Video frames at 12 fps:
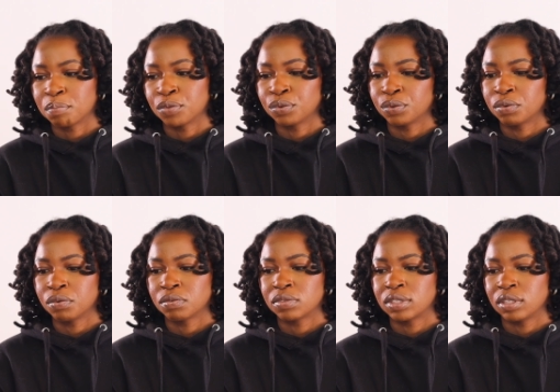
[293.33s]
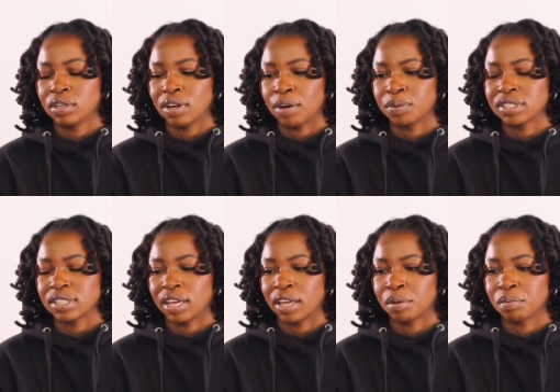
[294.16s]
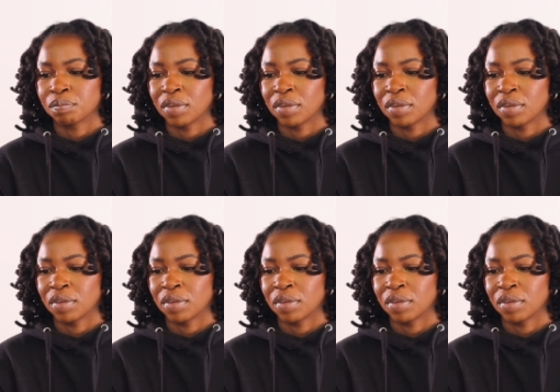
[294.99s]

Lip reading: moved. I always say,